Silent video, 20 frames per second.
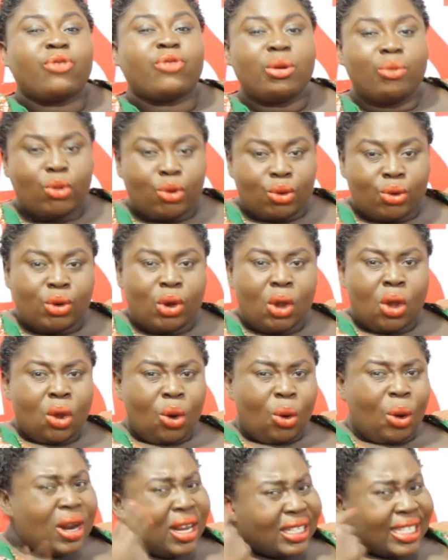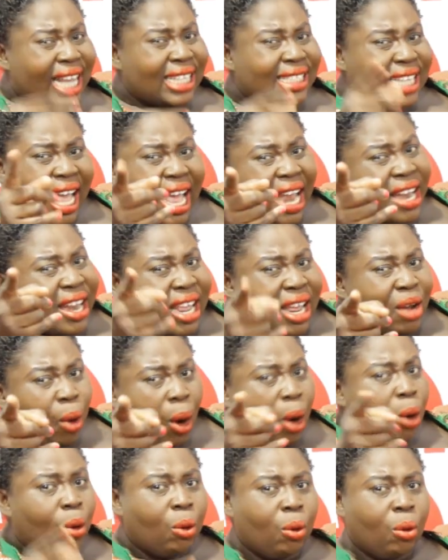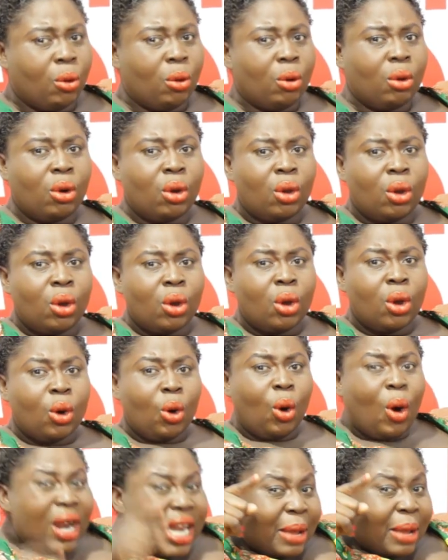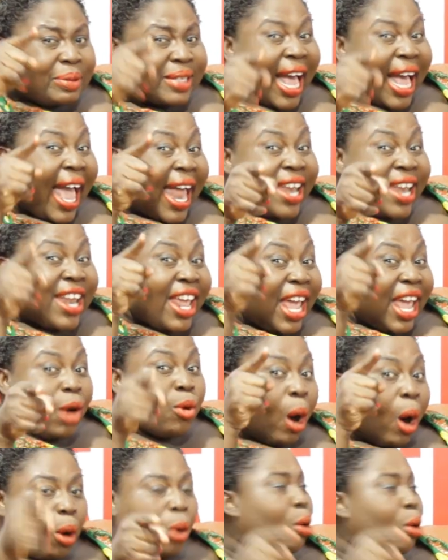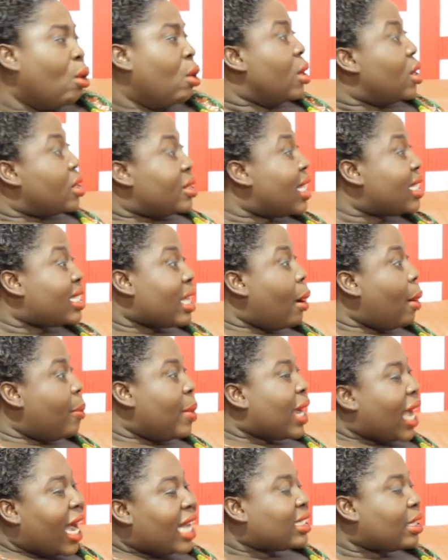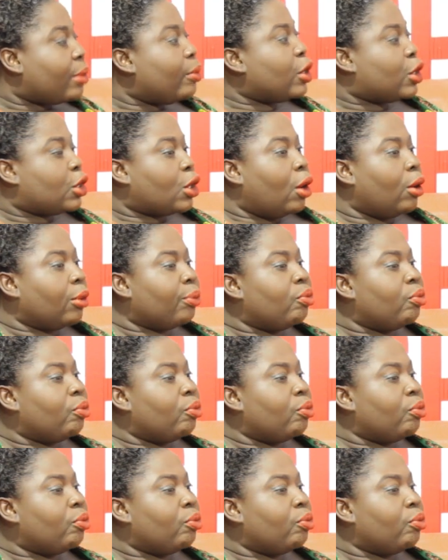for you, what is that a new one? Only say a new one, sister. I make us a mature.